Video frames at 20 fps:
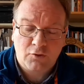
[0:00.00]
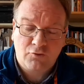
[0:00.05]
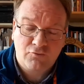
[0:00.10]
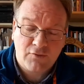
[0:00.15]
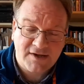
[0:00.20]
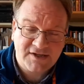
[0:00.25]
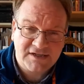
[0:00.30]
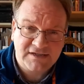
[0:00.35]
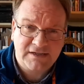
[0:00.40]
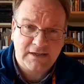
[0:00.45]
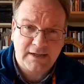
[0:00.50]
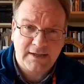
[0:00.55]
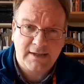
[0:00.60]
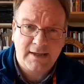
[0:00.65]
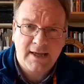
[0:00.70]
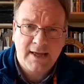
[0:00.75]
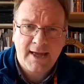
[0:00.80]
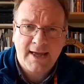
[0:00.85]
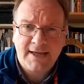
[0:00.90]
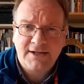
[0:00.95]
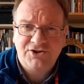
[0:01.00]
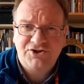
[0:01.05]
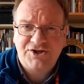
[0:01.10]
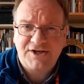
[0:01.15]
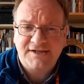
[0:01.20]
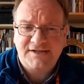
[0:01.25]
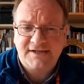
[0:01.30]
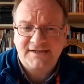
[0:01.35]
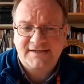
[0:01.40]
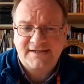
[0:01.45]
Graciously,
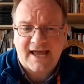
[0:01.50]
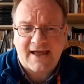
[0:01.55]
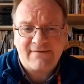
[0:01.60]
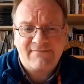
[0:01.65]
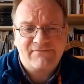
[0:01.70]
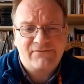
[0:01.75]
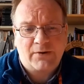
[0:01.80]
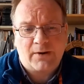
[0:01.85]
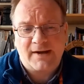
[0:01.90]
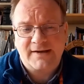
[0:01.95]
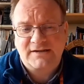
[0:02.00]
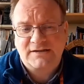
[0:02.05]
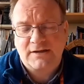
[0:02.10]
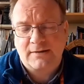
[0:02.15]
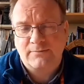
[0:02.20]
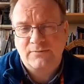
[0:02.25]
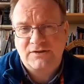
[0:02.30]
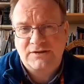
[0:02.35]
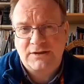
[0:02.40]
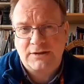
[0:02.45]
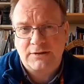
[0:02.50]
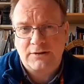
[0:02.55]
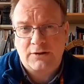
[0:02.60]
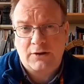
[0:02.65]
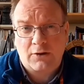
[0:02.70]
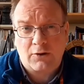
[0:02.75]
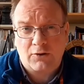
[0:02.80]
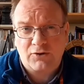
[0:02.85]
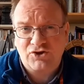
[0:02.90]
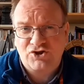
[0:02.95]
Jesus invites them to
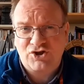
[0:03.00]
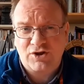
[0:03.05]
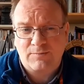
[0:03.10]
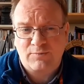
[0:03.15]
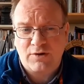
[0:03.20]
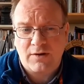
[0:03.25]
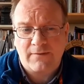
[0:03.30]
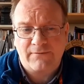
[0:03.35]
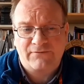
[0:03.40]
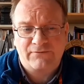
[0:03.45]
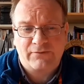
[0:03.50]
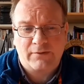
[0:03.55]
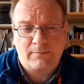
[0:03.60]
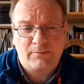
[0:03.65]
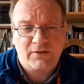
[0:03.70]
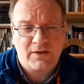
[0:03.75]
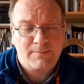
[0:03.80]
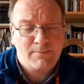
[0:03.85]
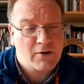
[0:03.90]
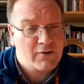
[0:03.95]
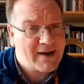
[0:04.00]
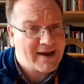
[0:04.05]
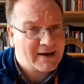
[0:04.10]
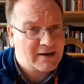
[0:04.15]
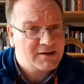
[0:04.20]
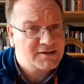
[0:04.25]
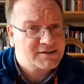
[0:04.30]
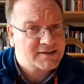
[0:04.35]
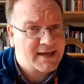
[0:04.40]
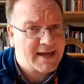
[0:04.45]
contribute from the
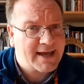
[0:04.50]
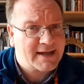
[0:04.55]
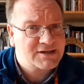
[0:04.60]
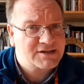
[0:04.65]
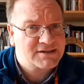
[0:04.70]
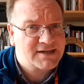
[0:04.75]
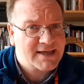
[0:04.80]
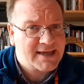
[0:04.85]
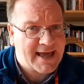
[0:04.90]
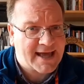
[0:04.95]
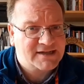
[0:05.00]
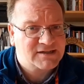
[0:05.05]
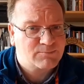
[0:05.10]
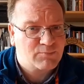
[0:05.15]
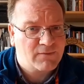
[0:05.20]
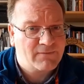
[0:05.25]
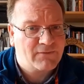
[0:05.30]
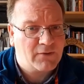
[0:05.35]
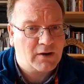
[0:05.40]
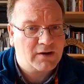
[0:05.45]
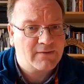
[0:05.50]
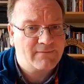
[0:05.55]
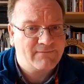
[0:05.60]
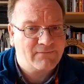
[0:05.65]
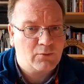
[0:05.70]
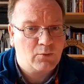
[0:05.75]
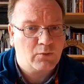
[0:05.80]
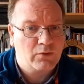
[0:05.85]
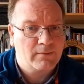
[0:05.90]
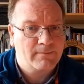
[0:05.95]
miraculous catch he has provided
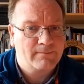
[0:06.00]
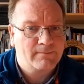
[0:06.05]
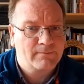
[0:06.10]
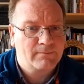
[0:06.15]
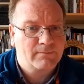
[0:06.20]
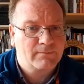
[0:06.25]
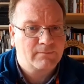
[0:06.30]
for them.